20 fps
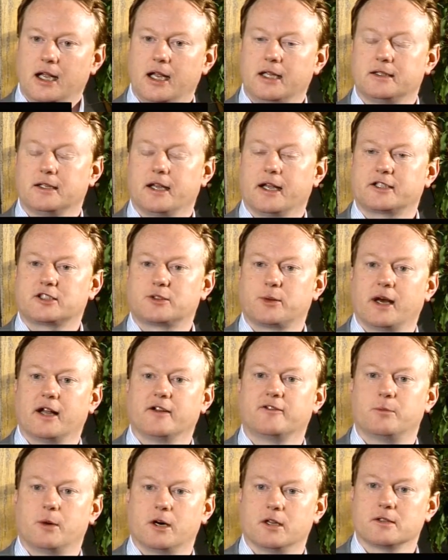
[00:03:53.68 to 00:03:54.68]
In the next
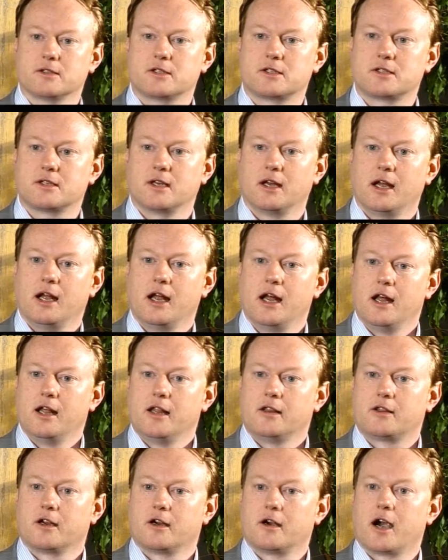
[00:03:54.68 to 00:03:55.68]
12 months,
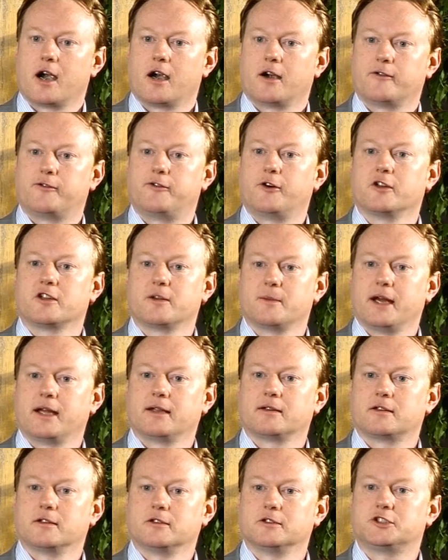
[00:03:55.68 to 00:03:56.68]
there are
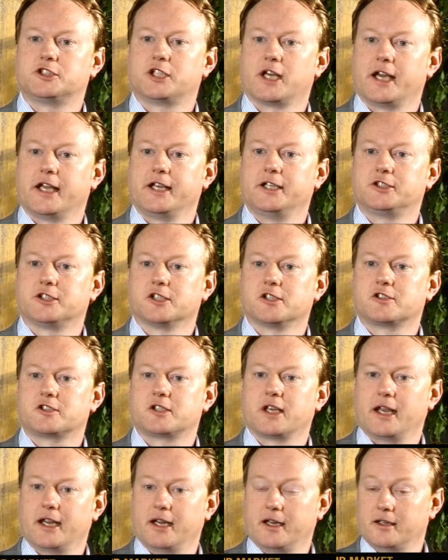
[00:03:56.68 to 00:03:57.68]
fundamental
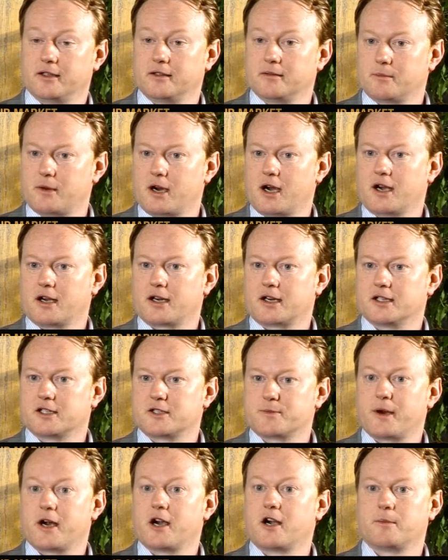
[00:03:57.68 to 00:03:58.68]
changes in
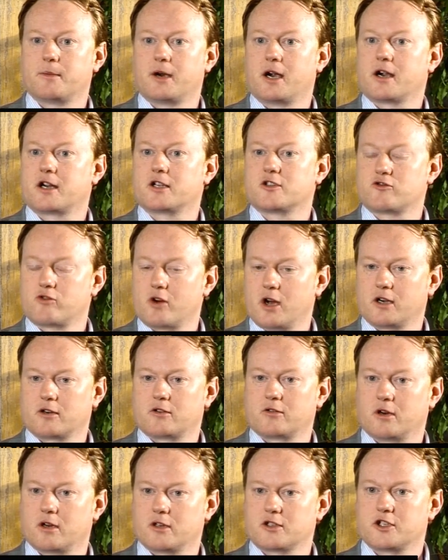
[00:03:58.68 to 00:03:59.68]
markets, power markets right
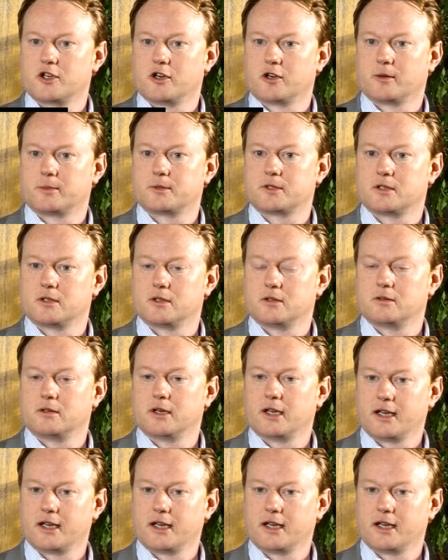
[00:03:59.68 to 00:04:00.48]
across Europe to